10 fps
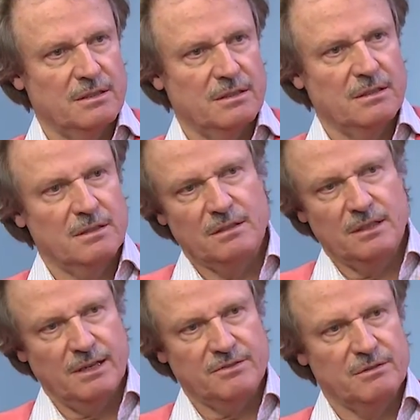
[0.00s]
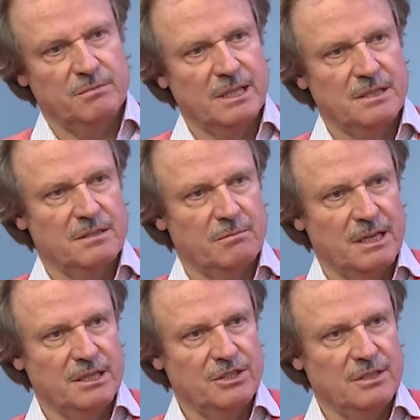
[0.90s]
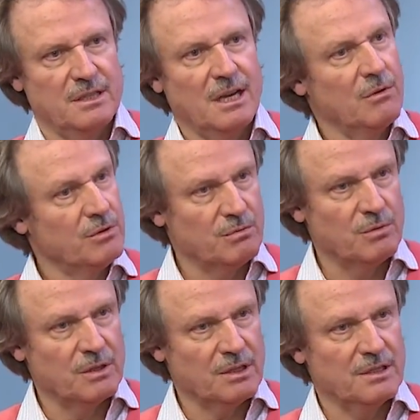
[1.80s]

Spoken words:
catheter-based ablation, and how would it work